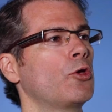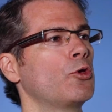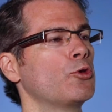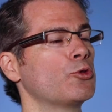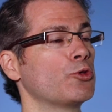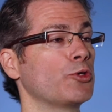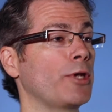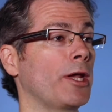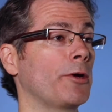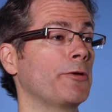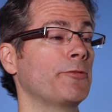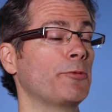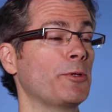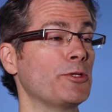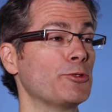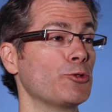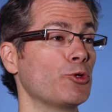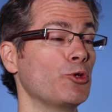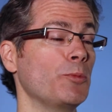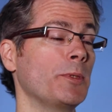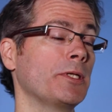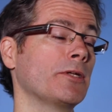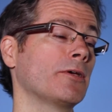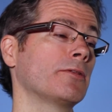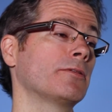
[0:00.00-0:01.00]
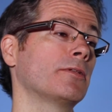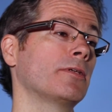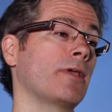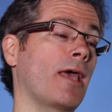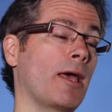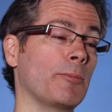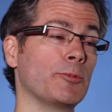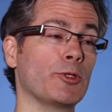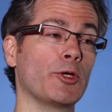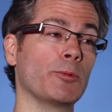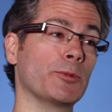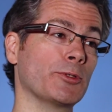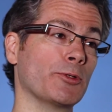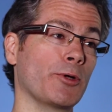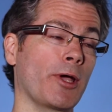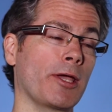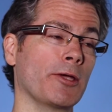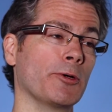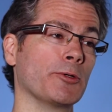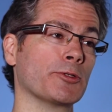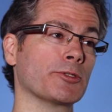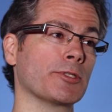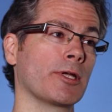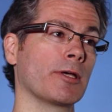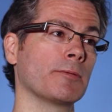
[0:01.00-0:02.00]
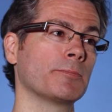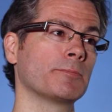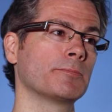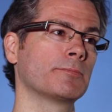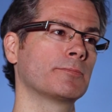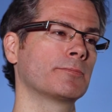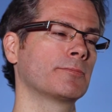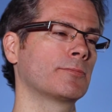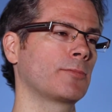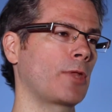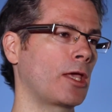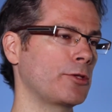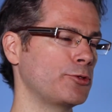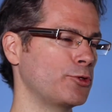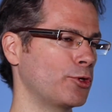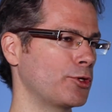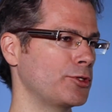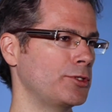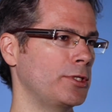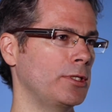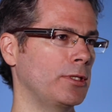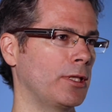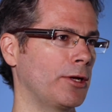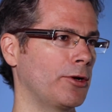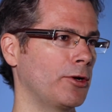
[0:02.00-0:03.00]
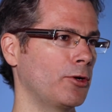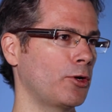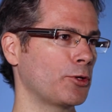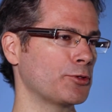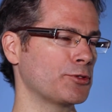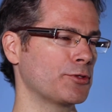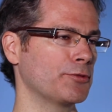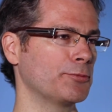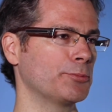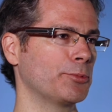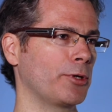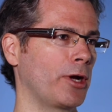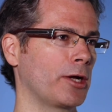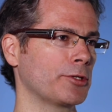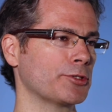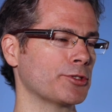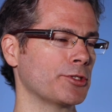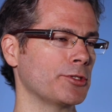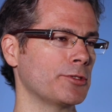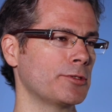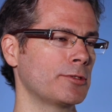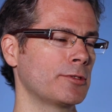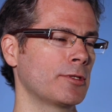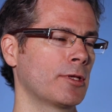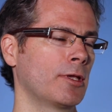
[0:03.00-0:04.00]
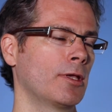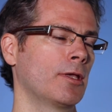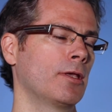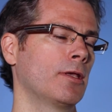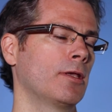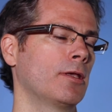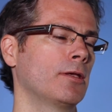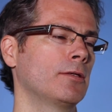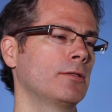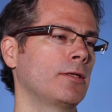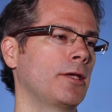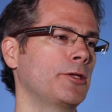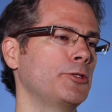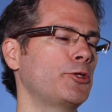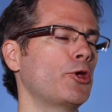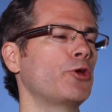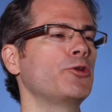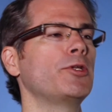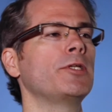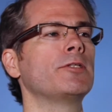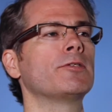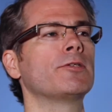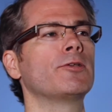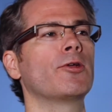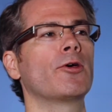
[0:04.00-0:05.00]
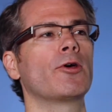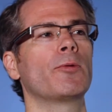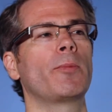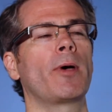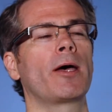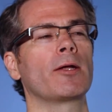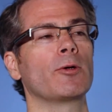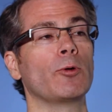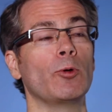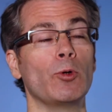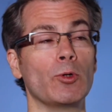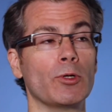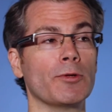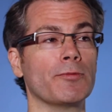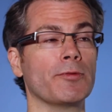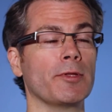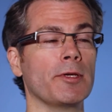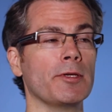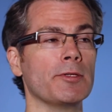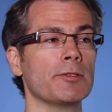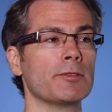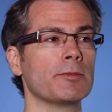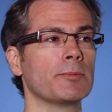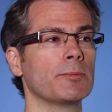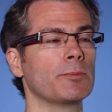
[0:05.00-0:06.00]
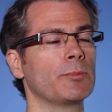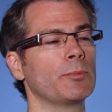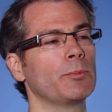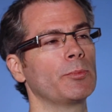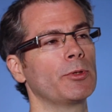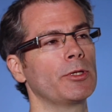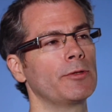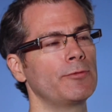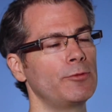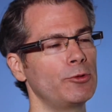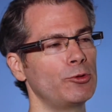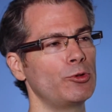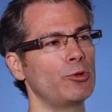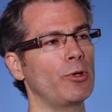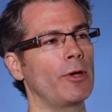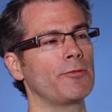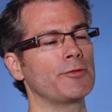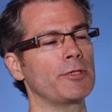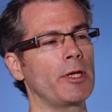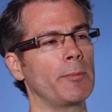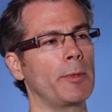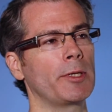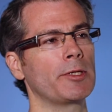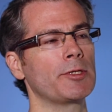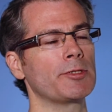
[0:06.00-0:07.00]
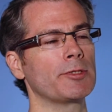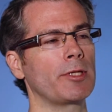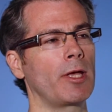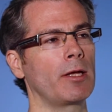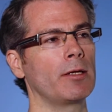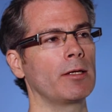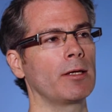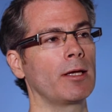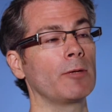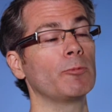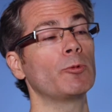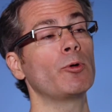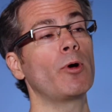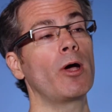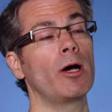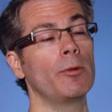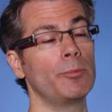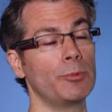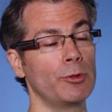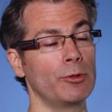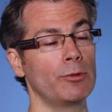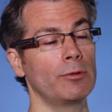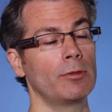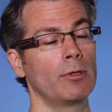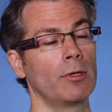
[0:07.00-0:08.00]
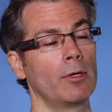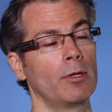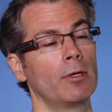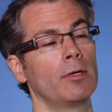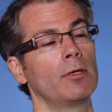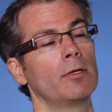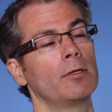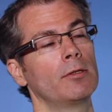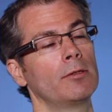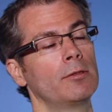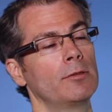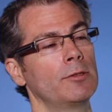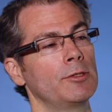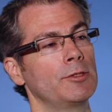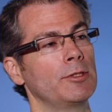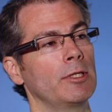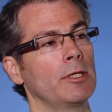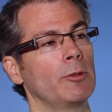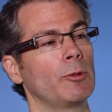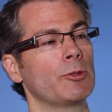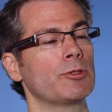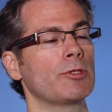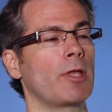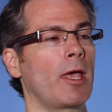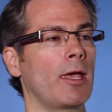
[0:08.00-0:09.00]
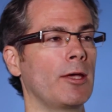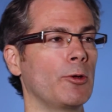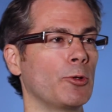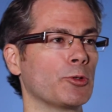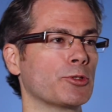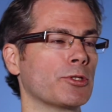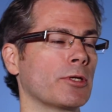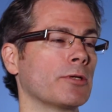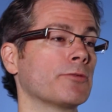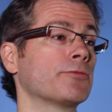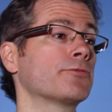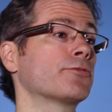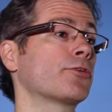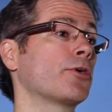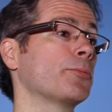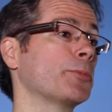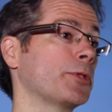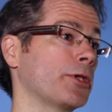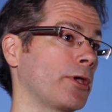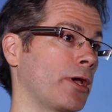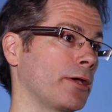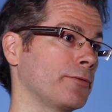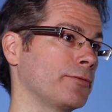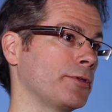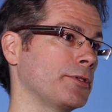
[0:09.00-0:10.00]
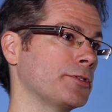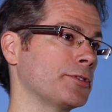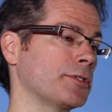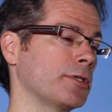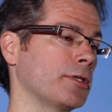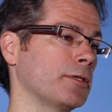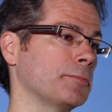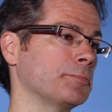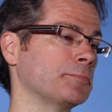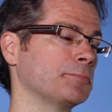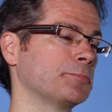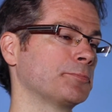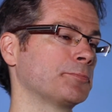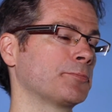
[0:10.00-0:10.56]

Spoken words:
So now if we zoom in on the abdominal aorta, as you can see there are lots of branches. Now you don't need to know about all of these, but if you do have some understanding, it will help you distinguish the aorta from the IVC.